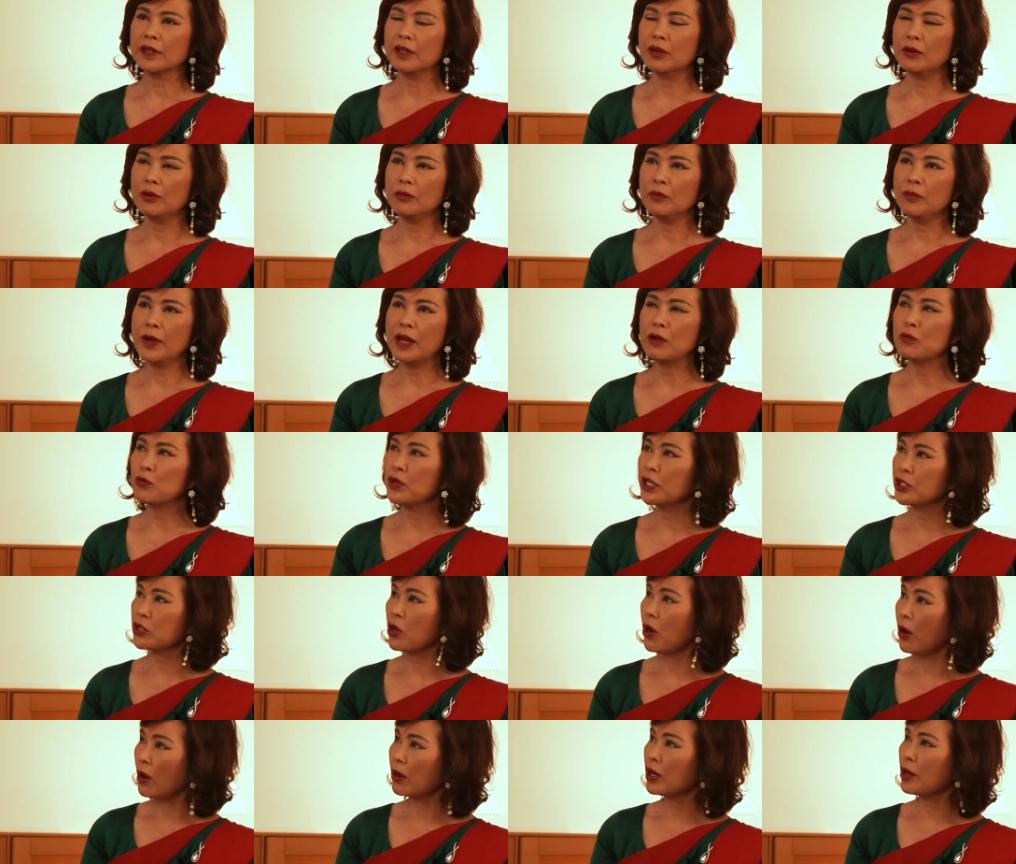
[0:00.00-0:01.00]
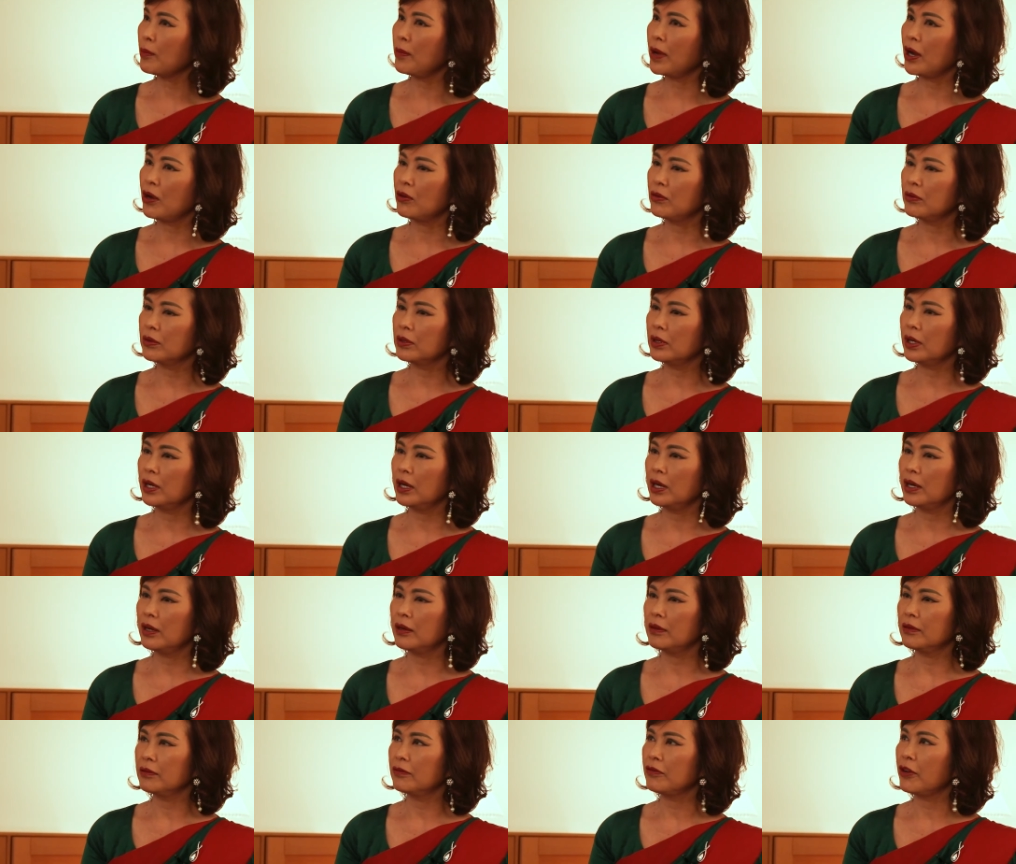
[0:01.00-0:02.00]
when we talk about
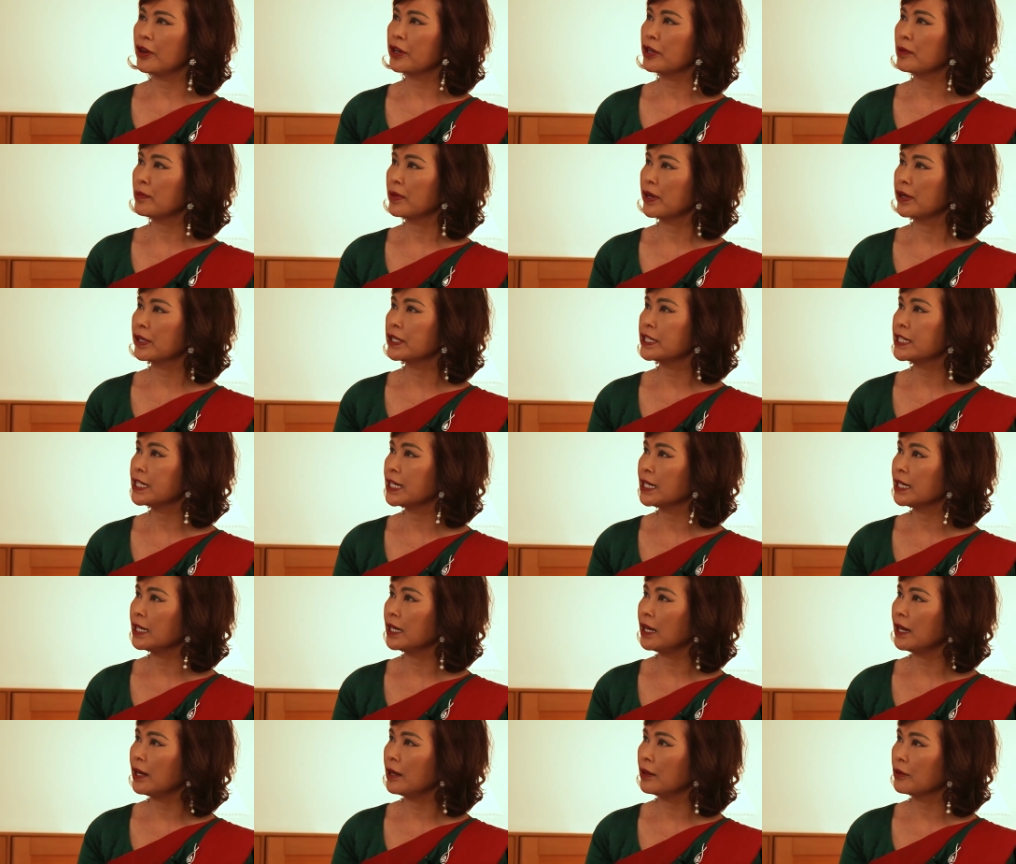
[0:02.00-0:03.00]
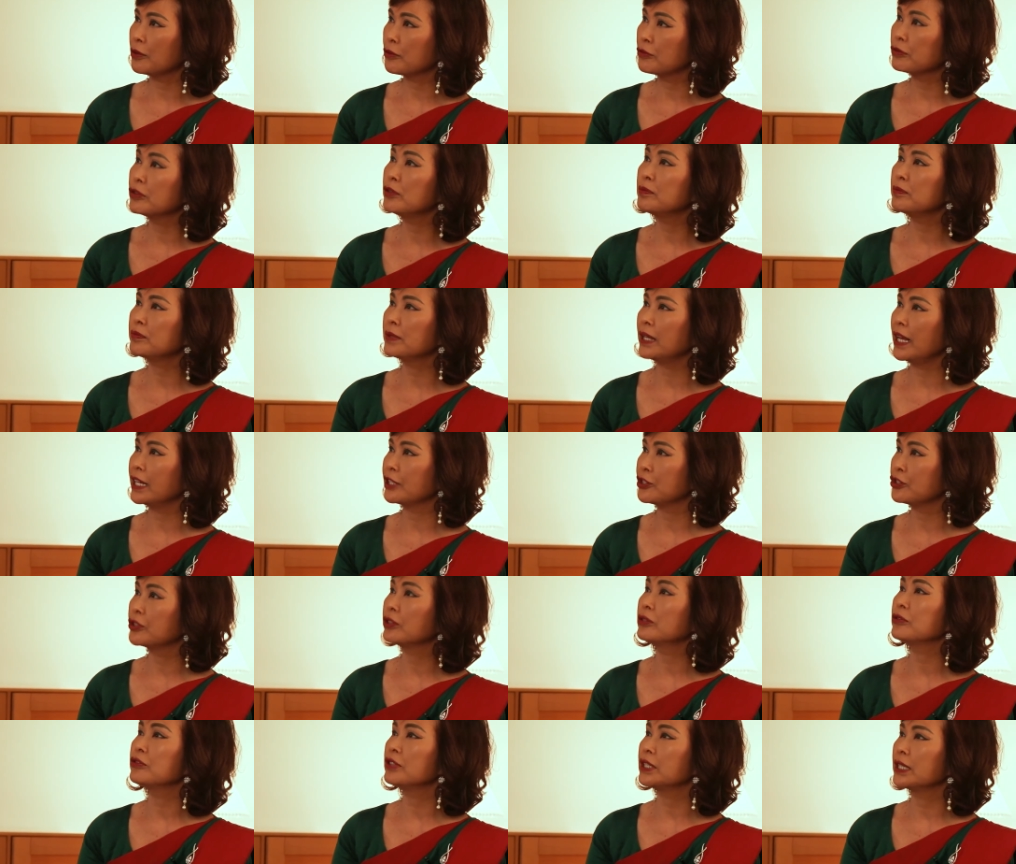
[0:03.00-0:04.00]
vulnerability group like
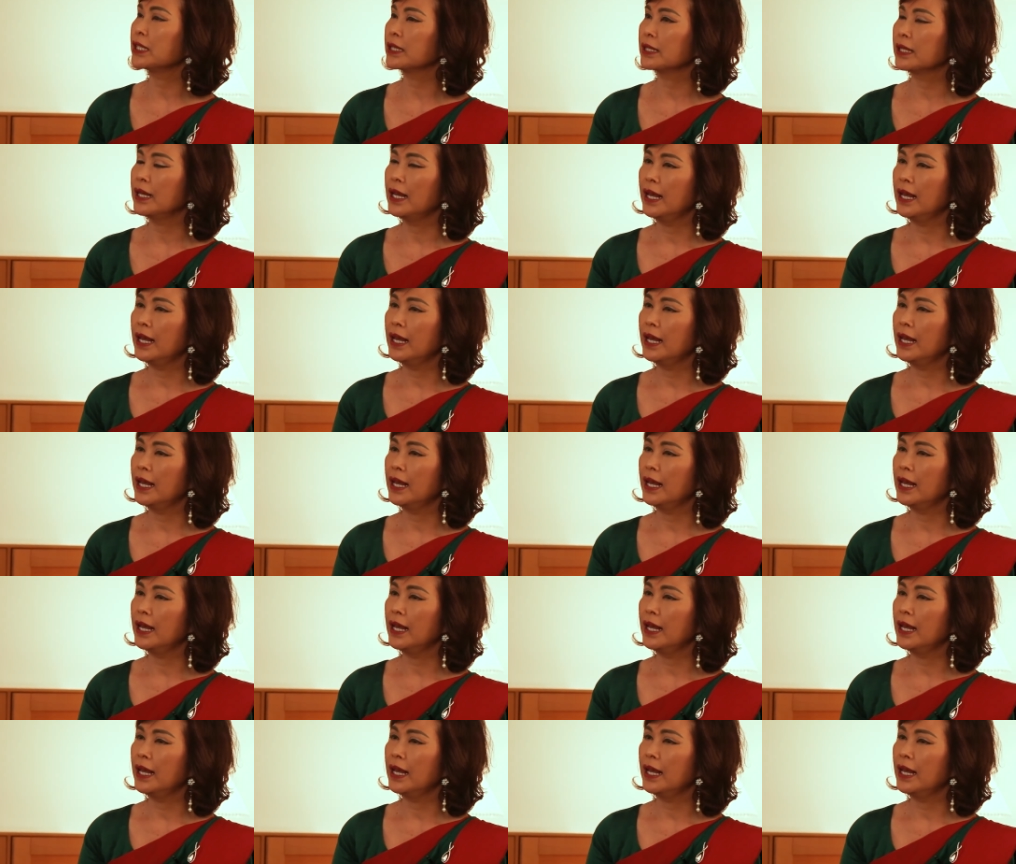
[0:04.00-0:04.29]
children,